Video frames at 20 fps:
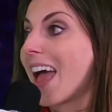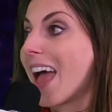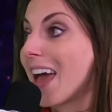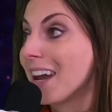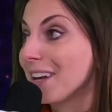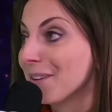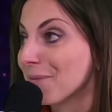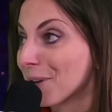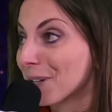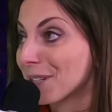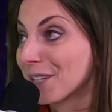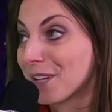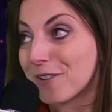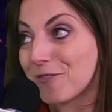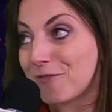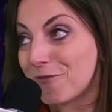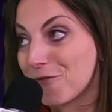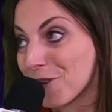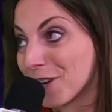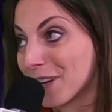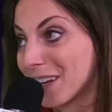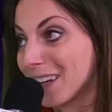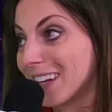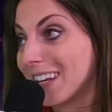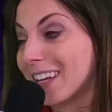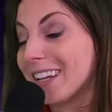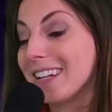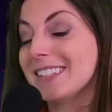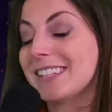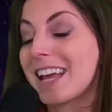Anyone can afford it.
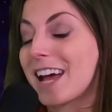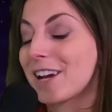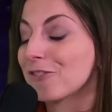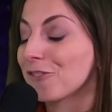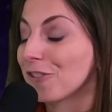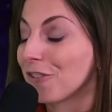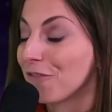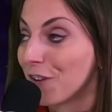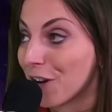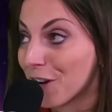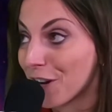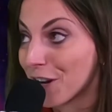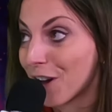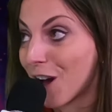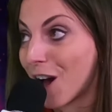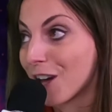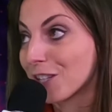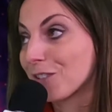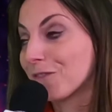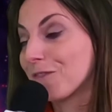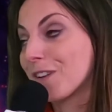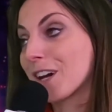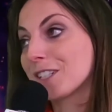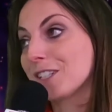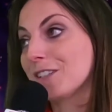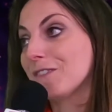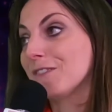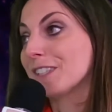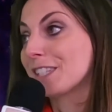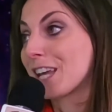It is actually very cost
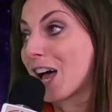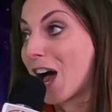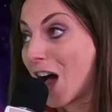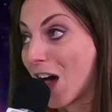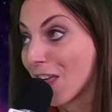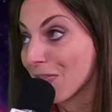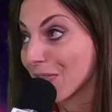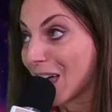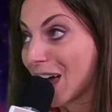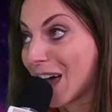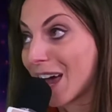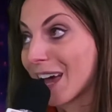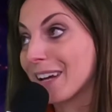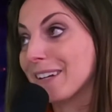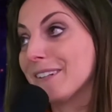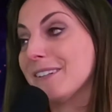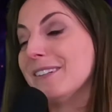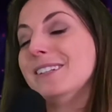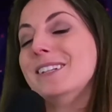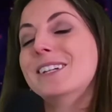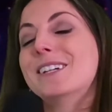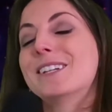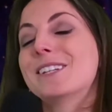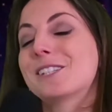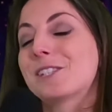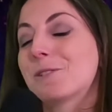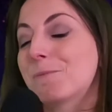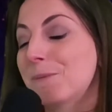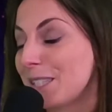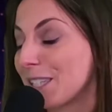effective. It's online
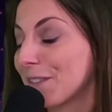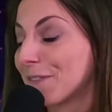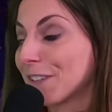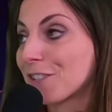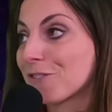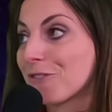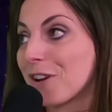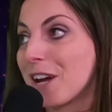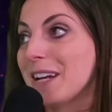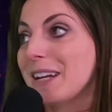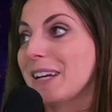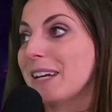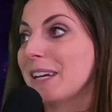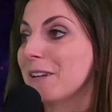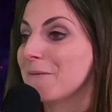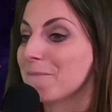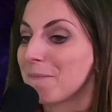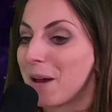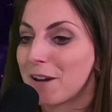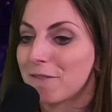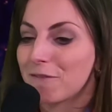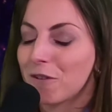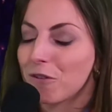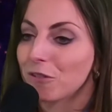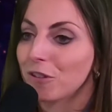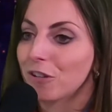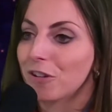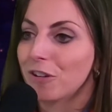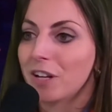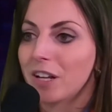specific training and micro
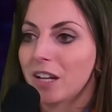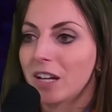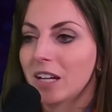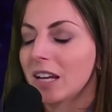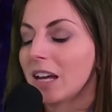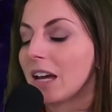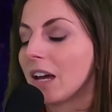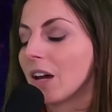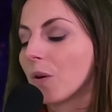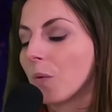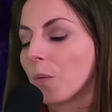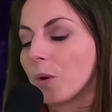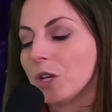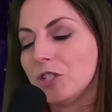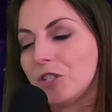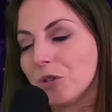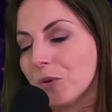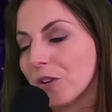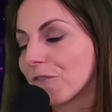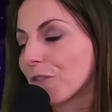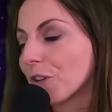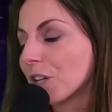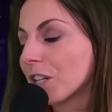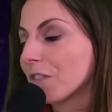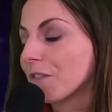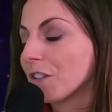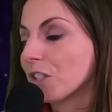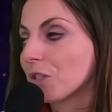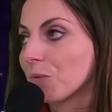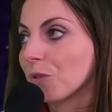learning. We do it for
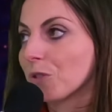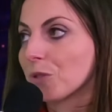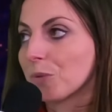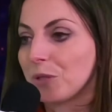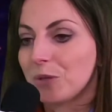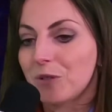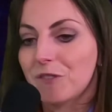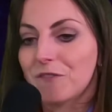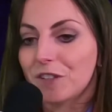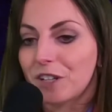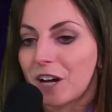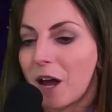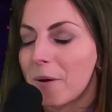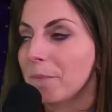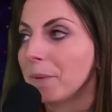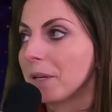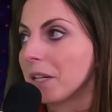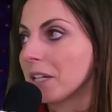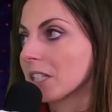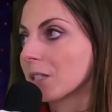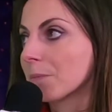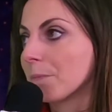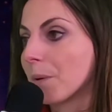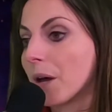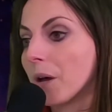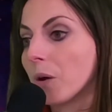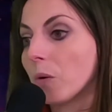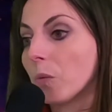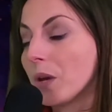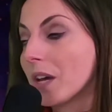individuals, we do it for companies,
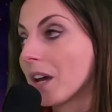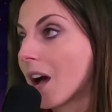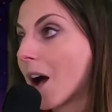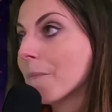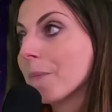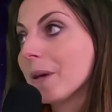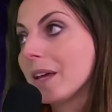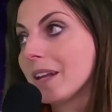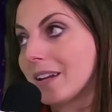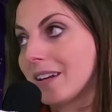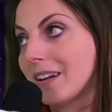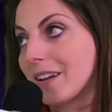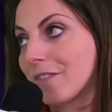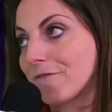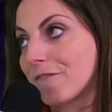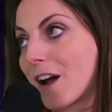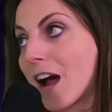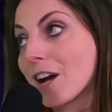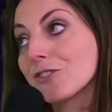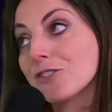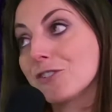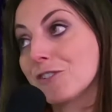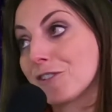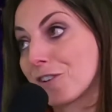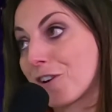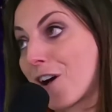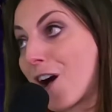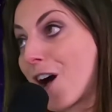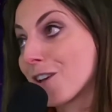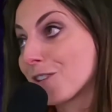but we come in at a fraction of the
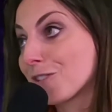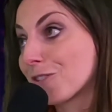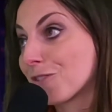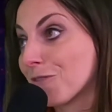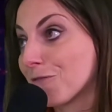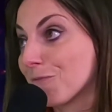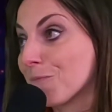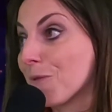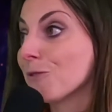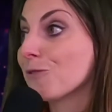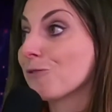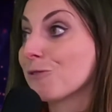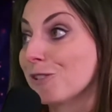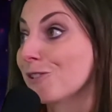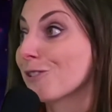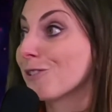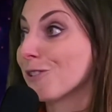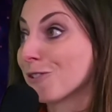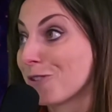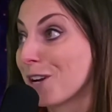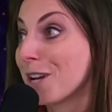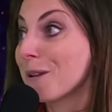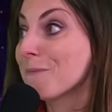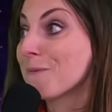cost of most traditional training